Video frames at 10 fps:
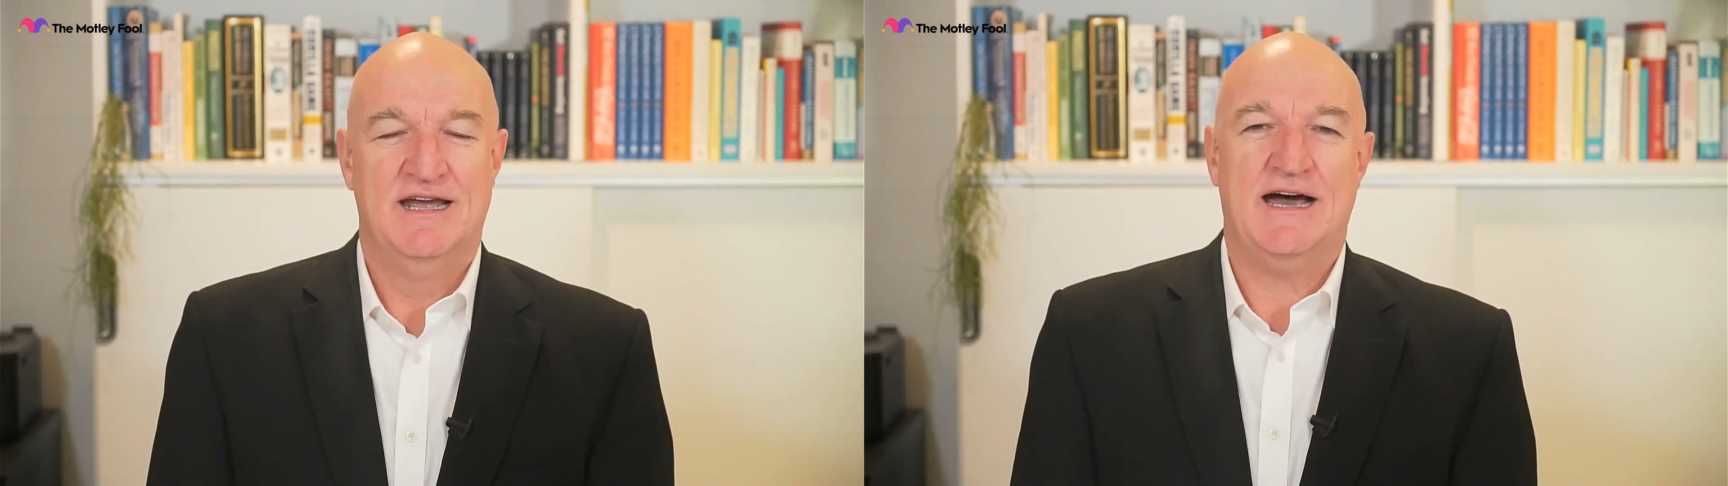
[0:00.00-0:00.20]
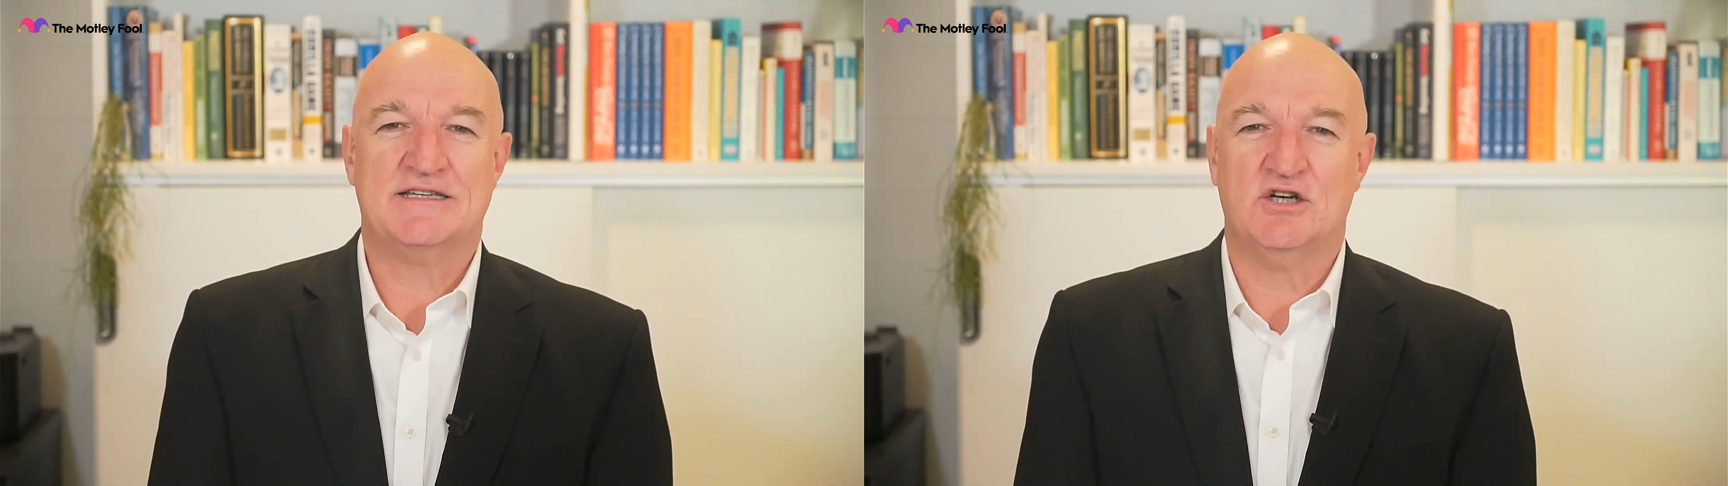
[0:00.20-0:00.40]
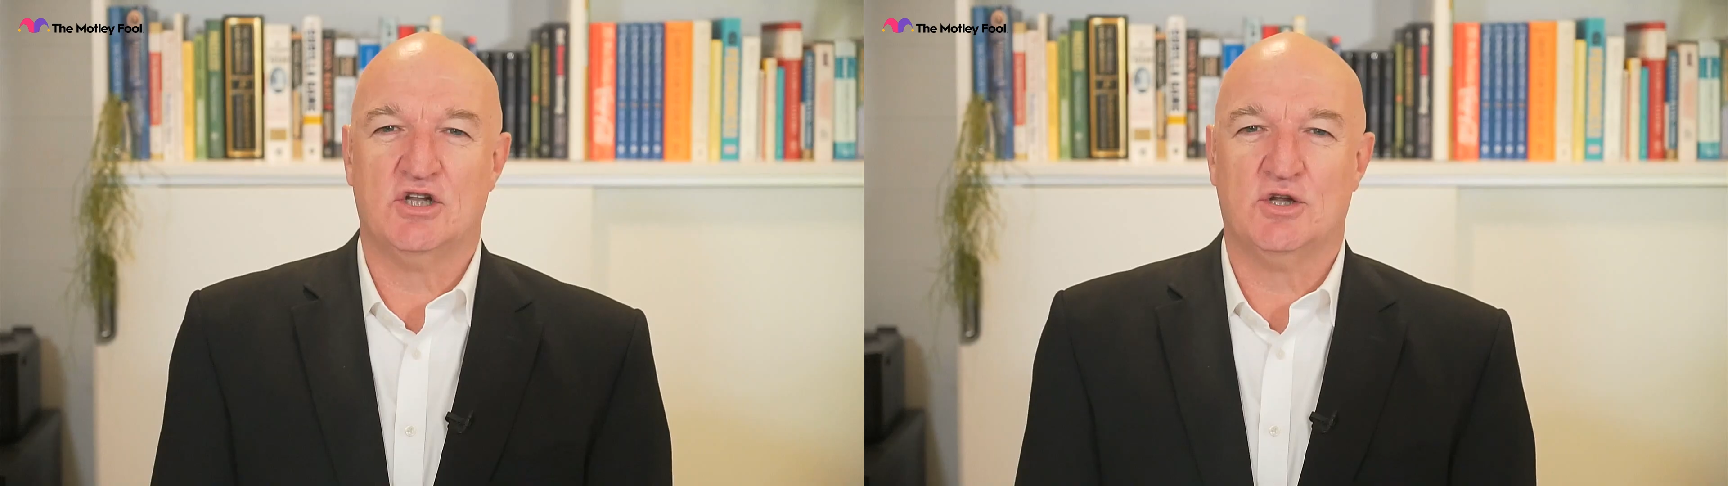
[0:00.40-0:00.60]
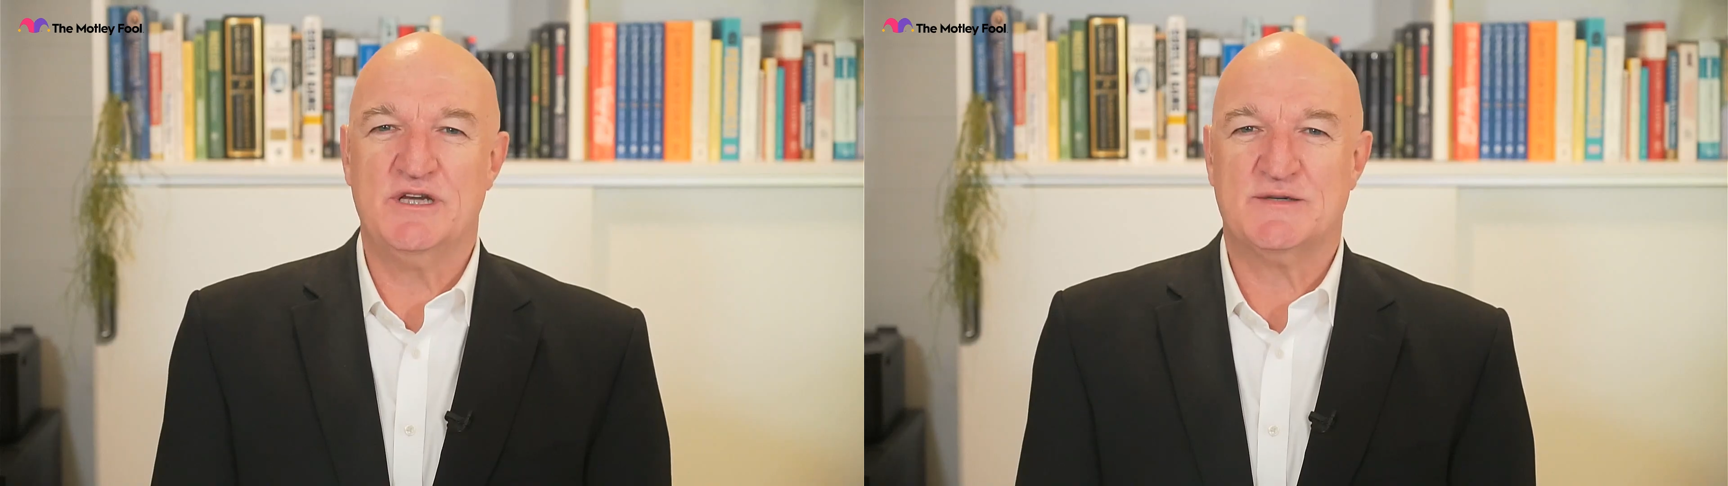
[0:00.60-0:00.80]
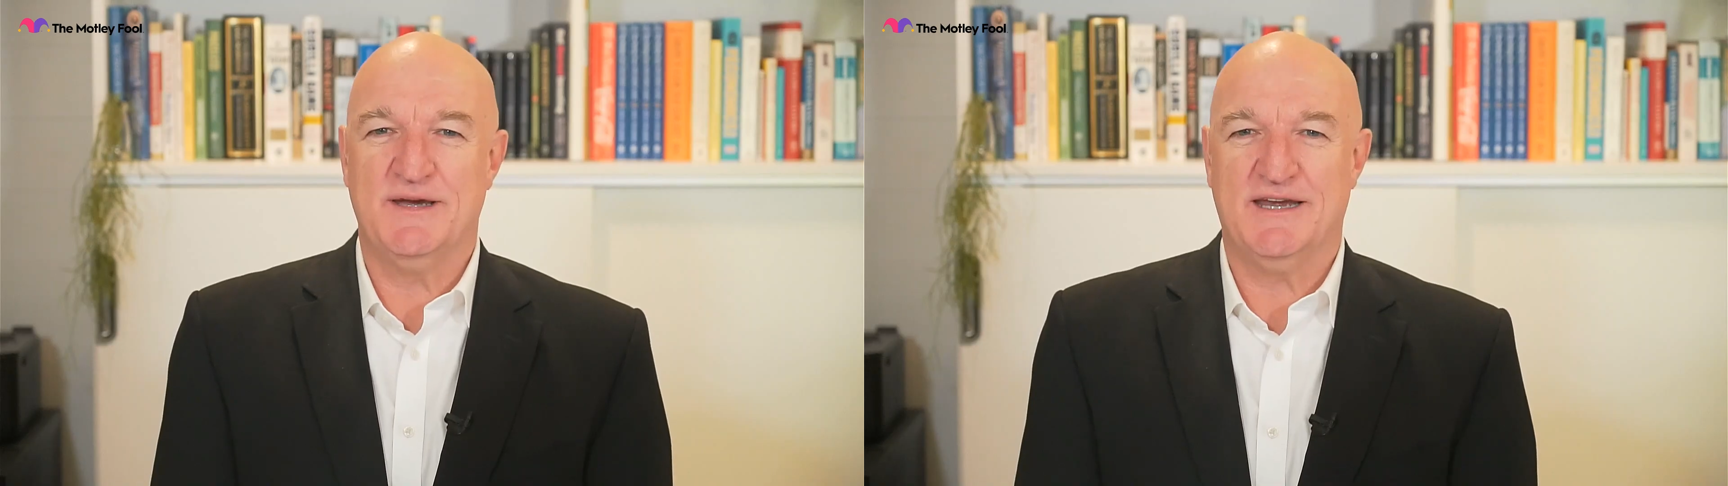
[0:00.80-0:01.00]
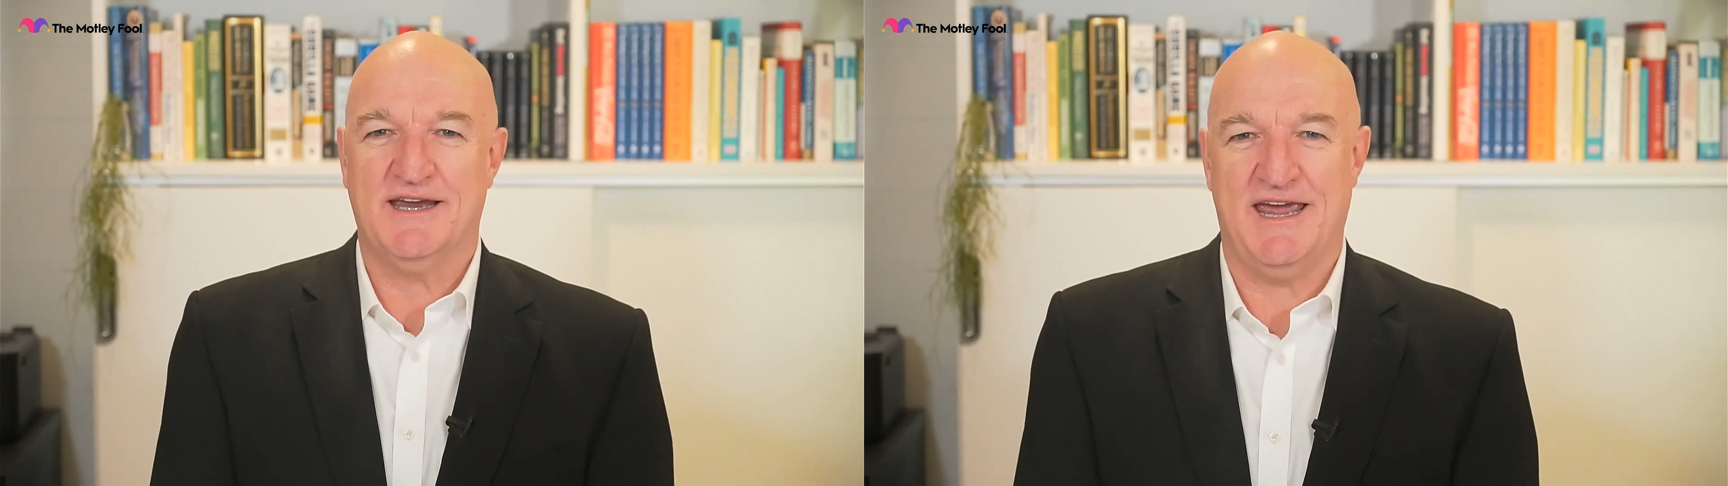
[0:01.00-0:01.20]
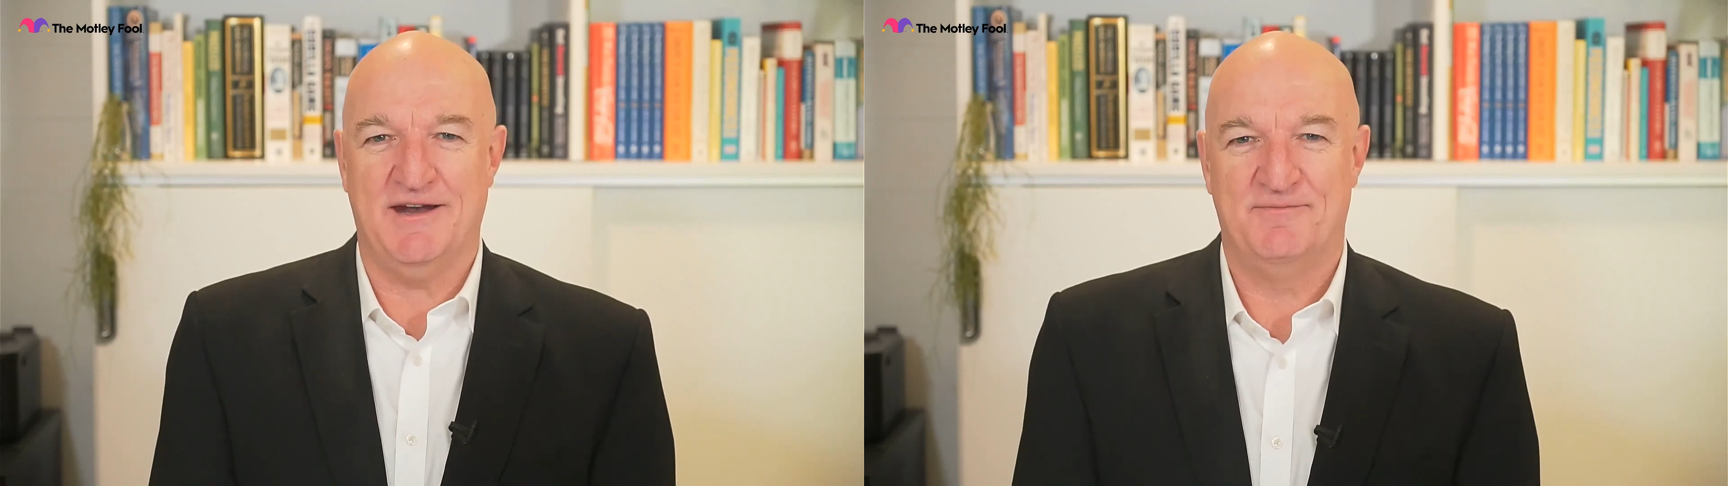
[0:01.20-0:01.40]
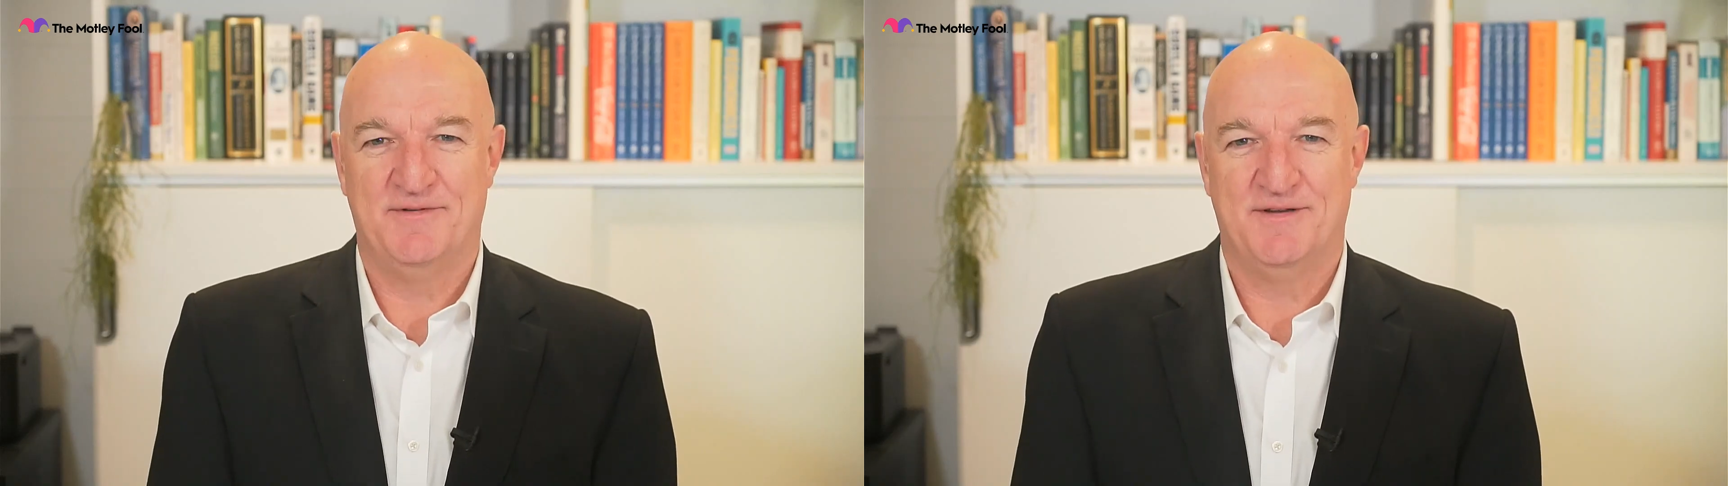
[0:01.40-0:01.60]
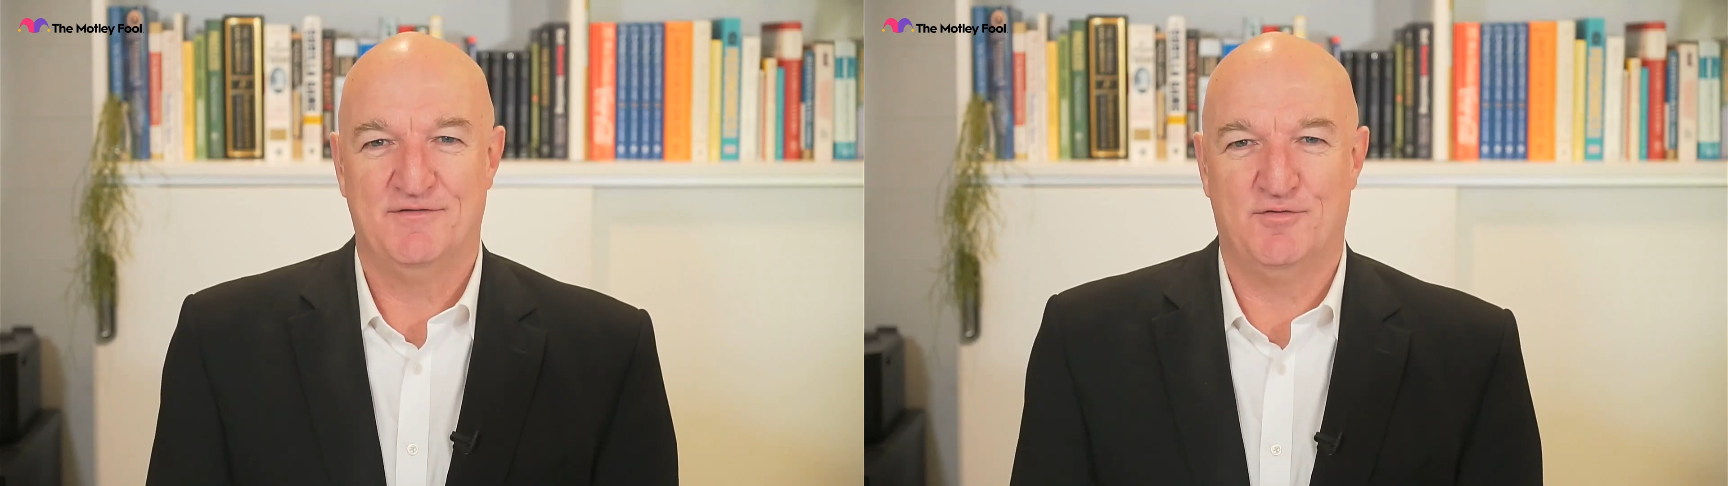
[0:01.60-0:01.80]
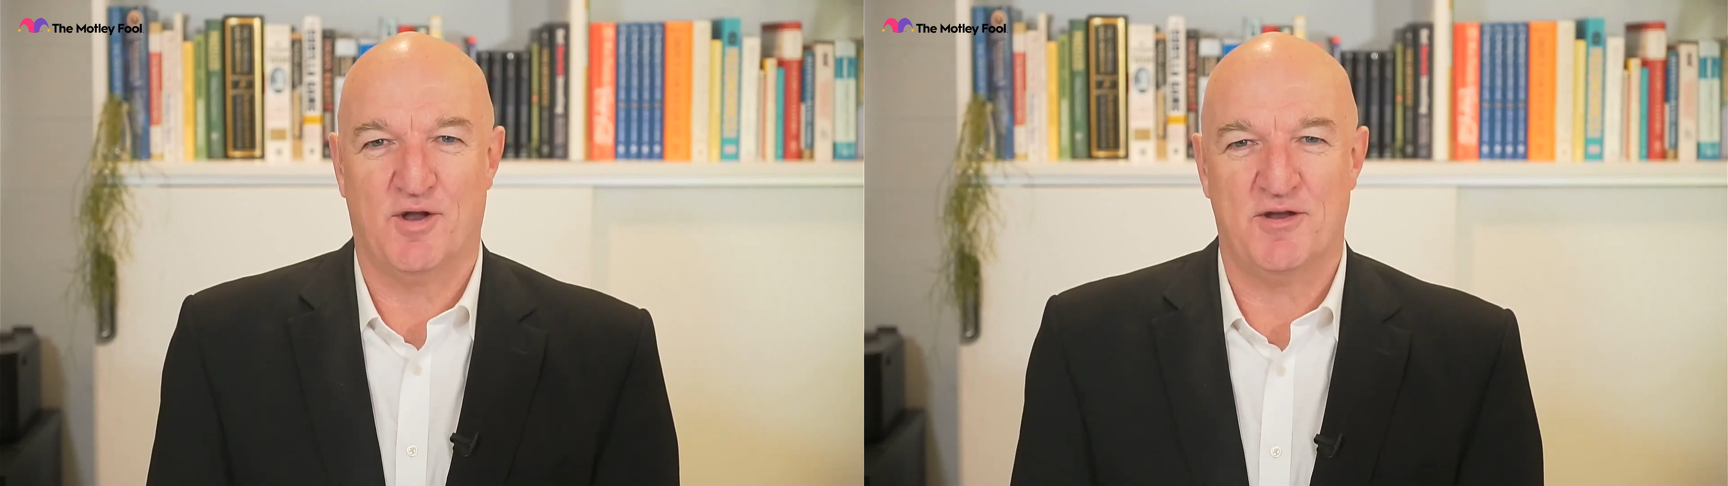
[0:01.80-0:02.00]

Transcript: Until we speak again, Fool on.